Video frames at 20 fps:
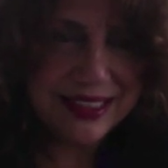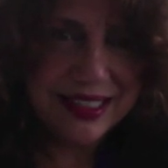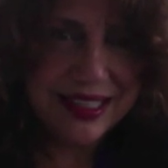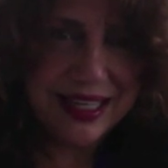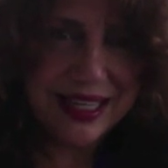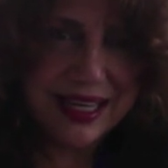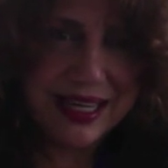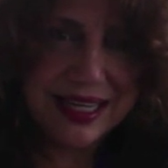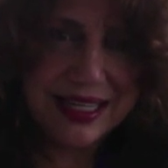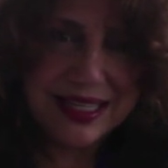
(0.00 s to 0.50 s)

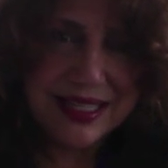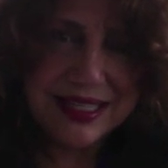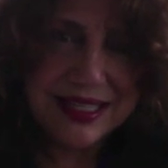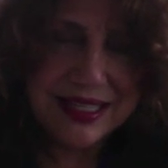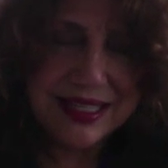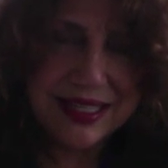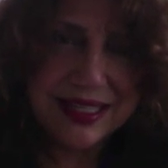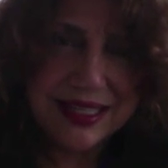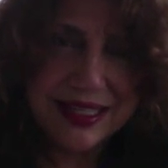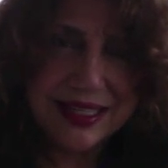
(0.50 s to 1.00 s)
and
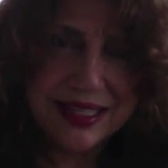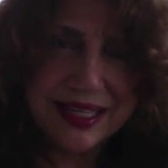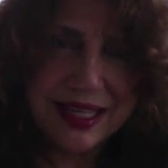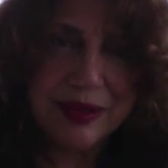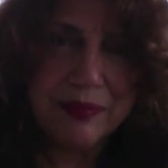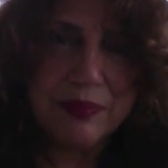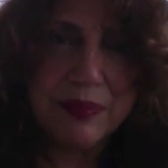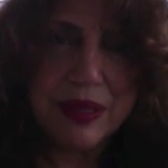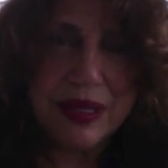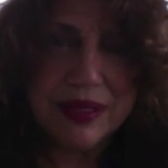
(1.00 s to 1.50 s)

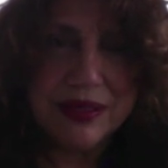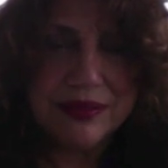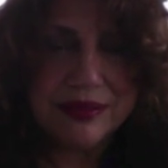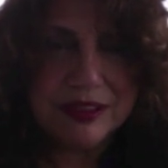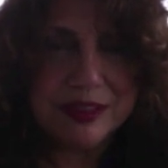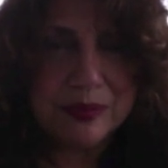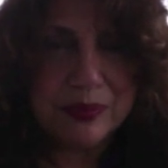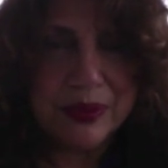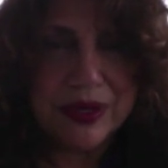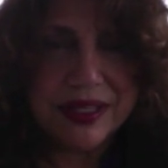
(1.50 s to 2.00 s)
help me
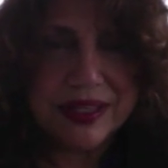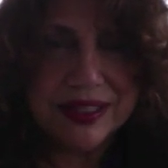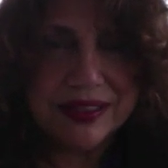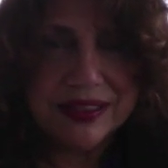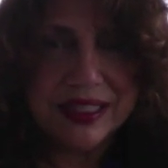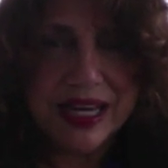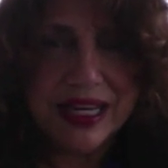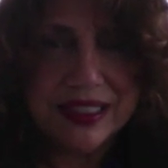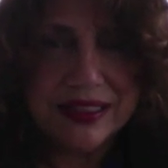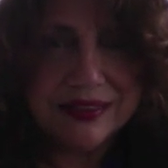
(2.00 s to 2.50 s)
spread the
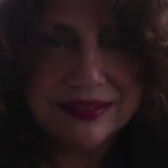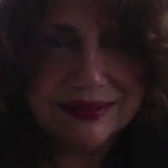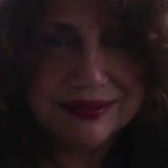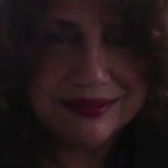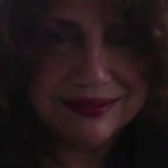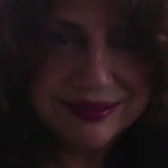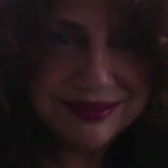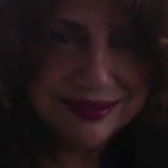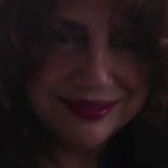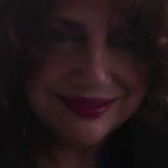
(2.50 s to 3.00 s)
light.
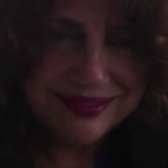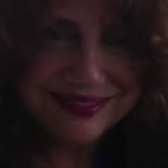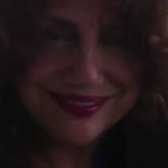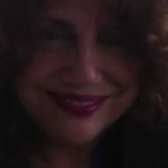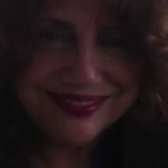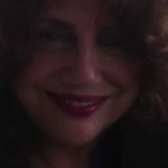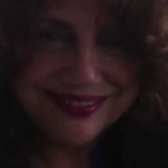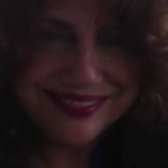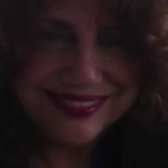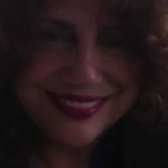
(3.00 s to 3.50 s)

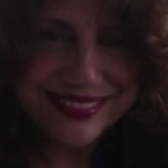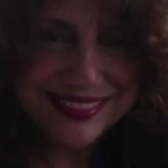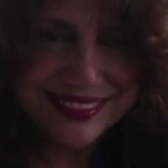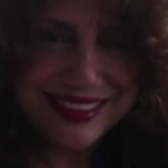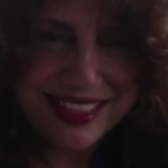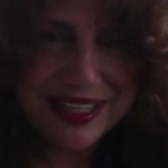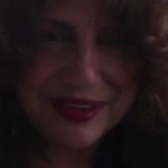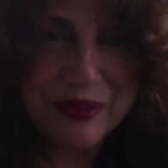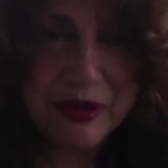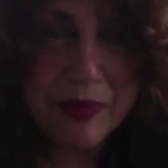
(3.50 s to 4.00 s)

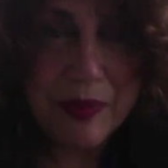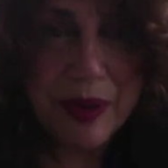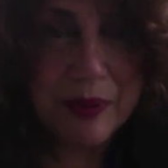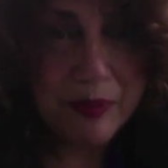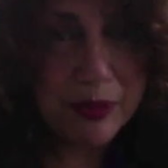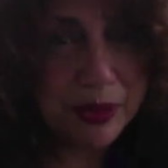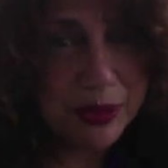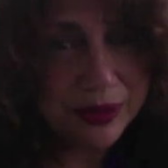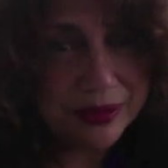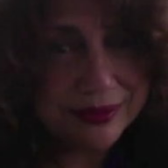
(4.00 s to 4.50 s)
And
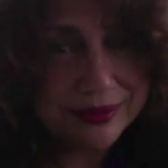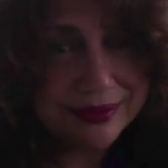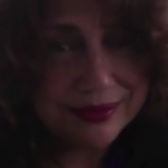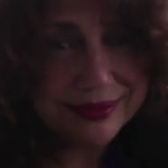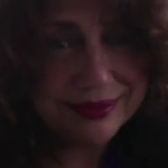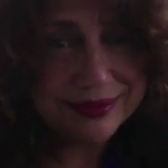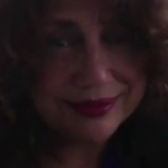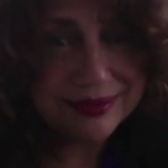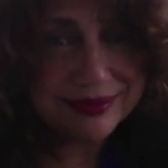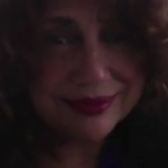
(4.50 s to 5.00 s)
remember,
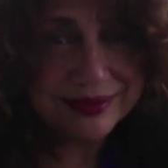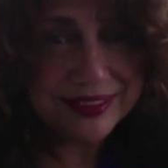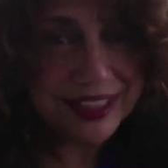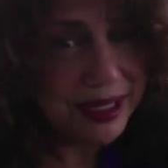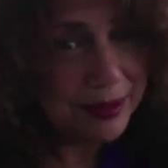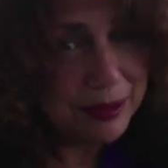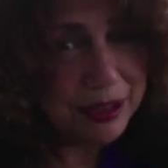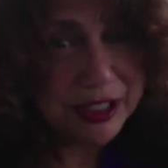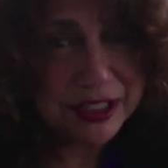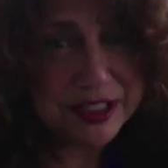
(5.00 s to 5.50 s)

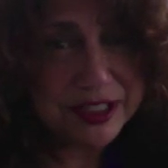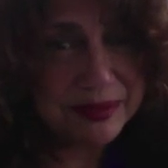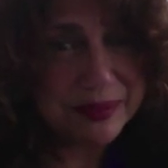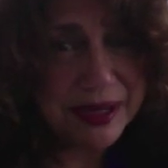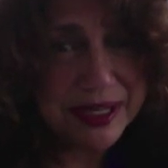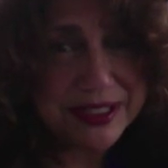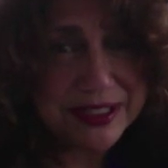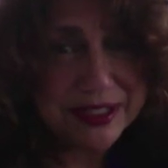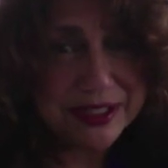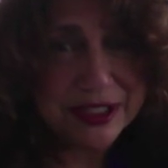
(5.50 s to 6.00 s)
I'm just a
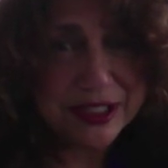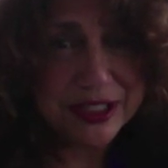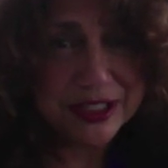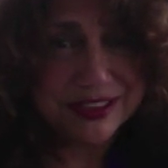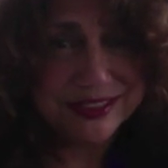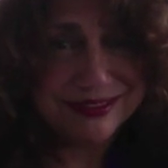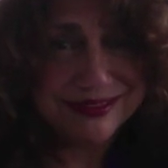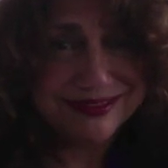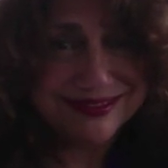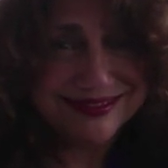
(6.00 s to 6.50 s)
messenger.